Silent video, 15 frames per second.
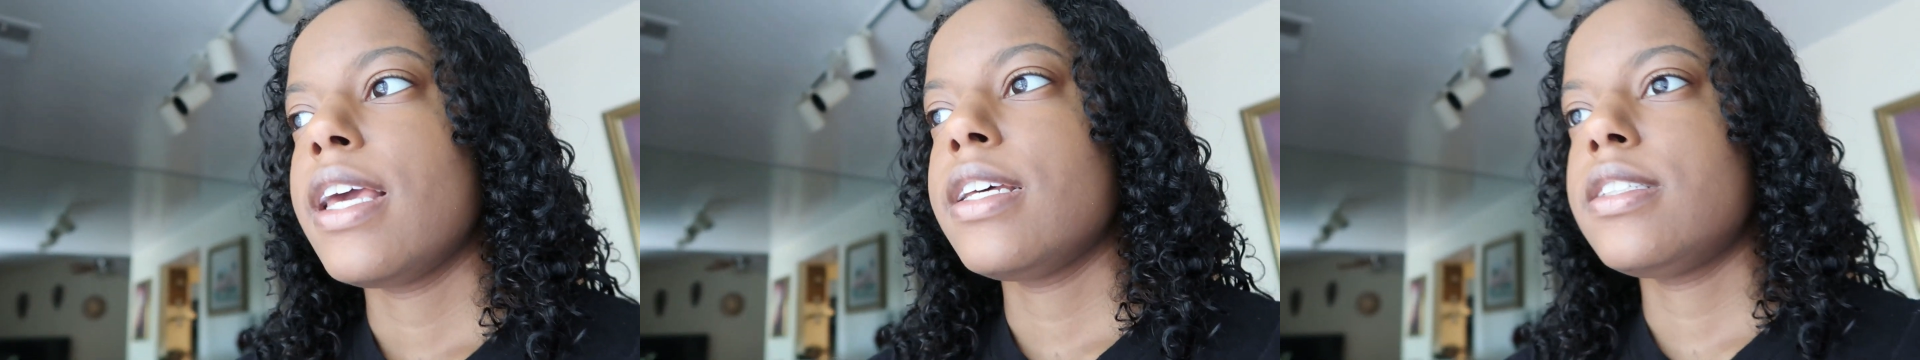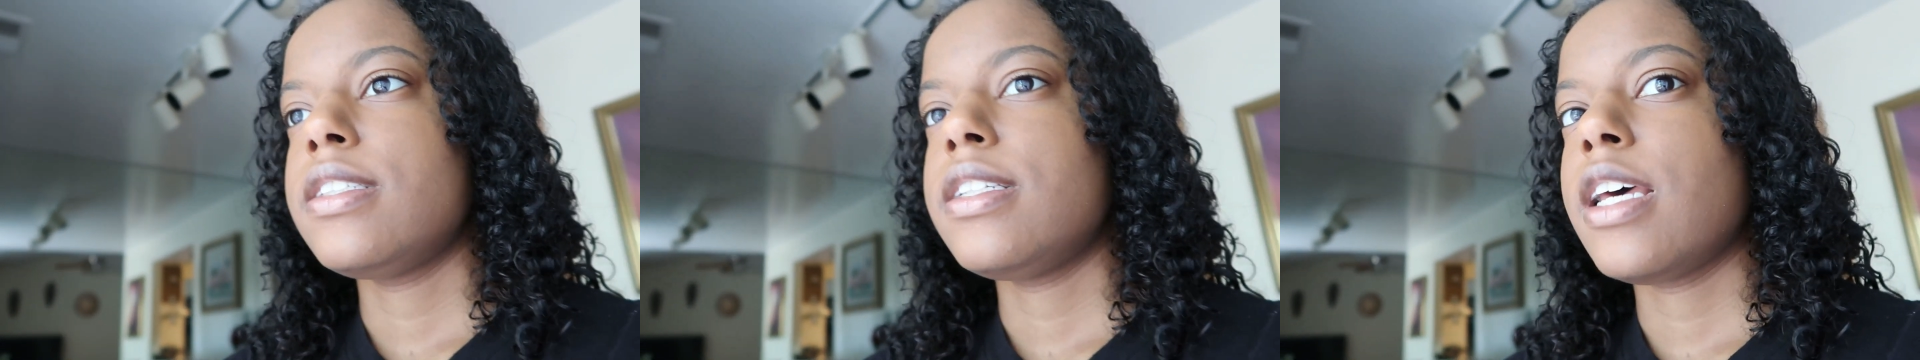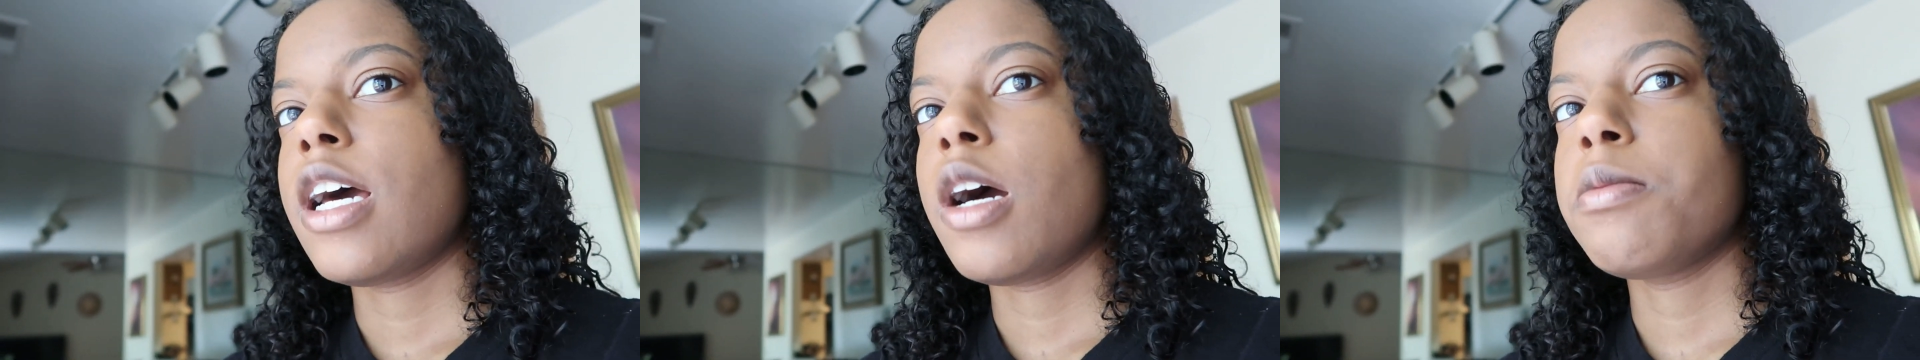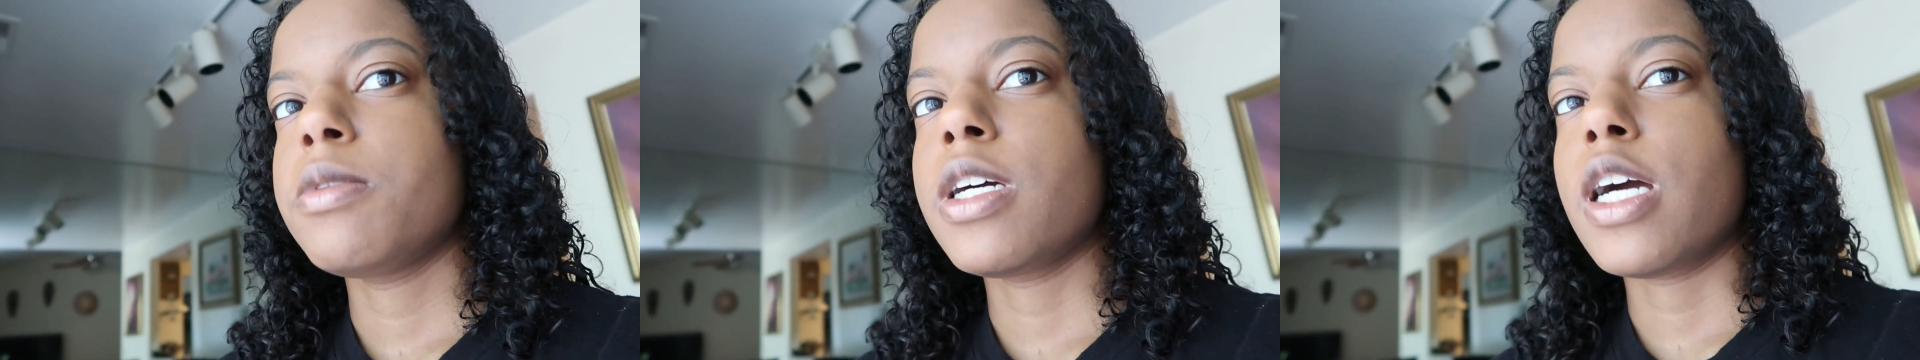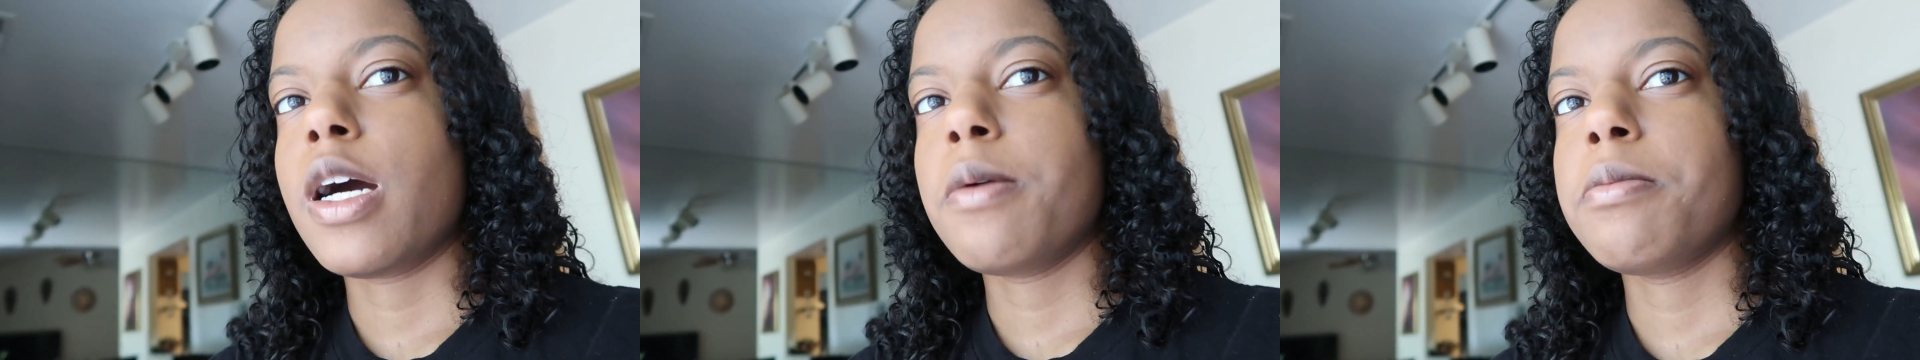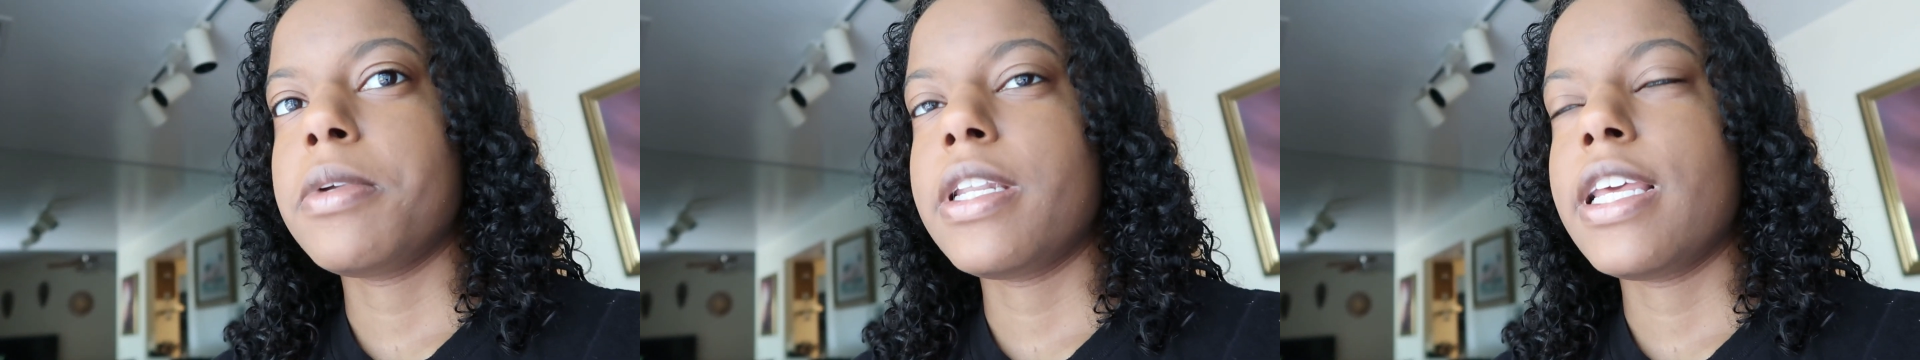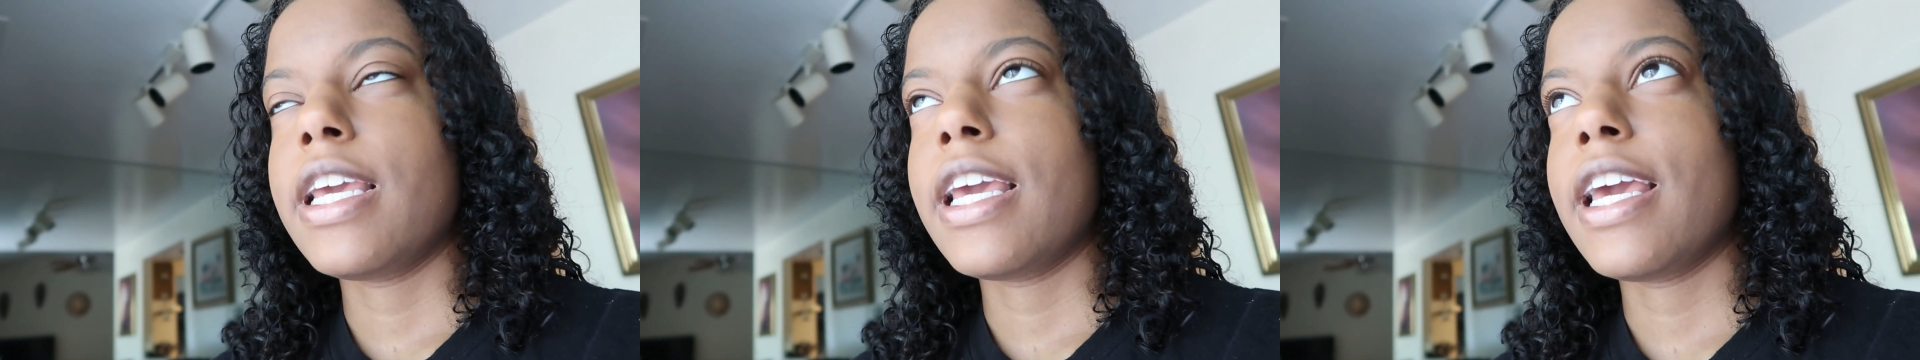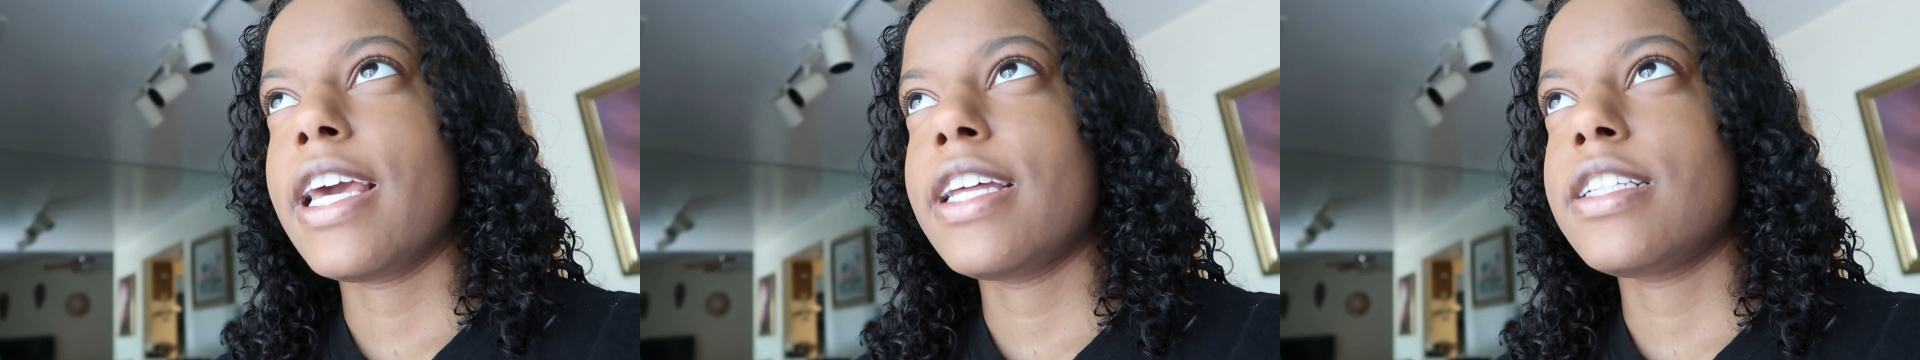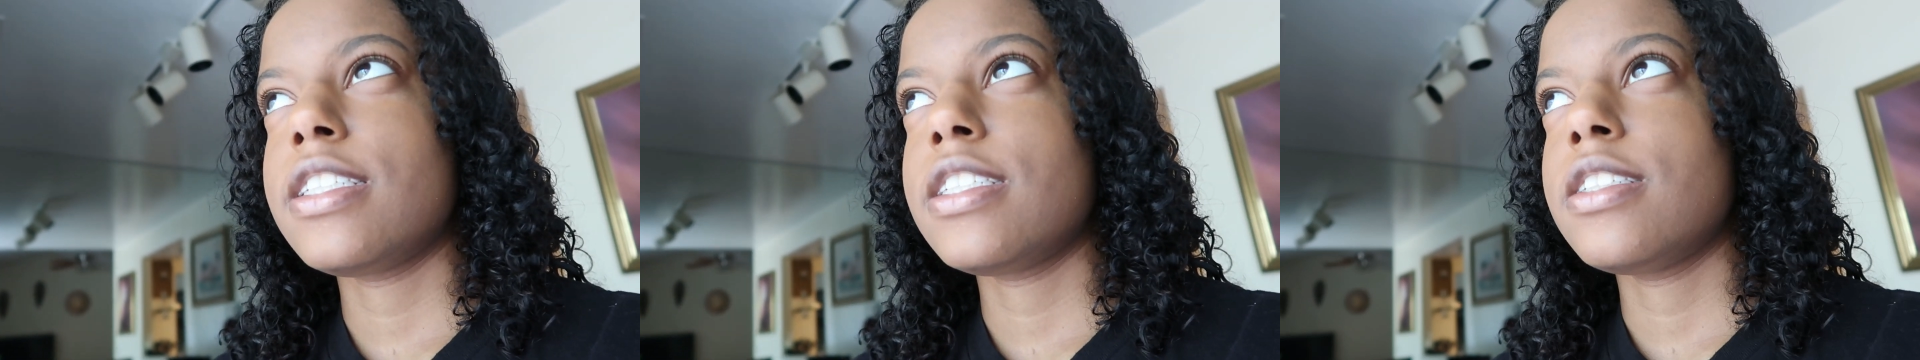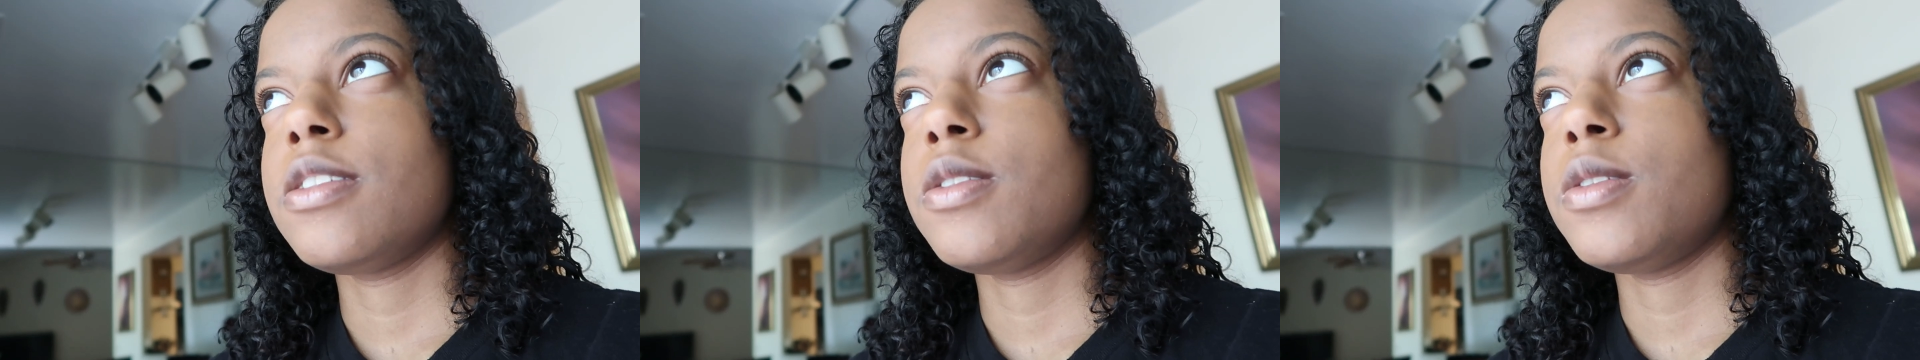is to help the company and
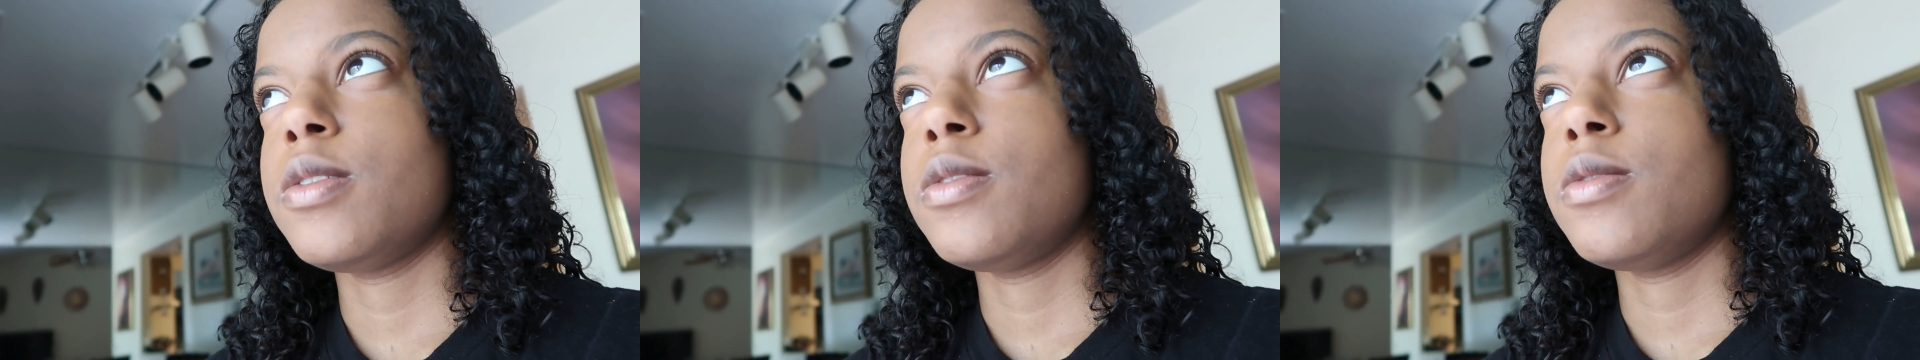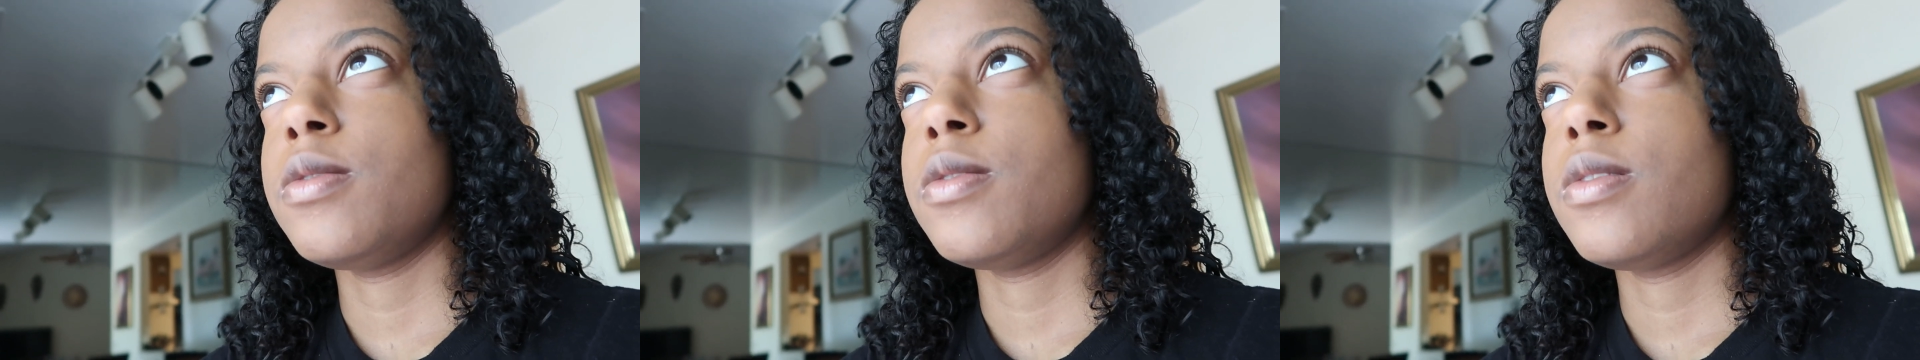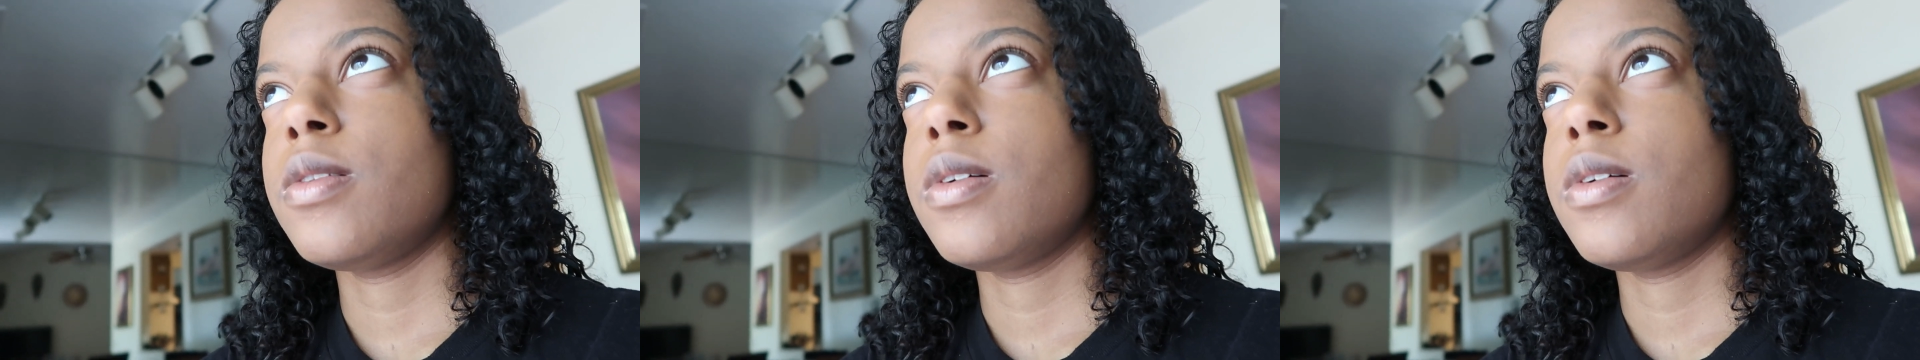to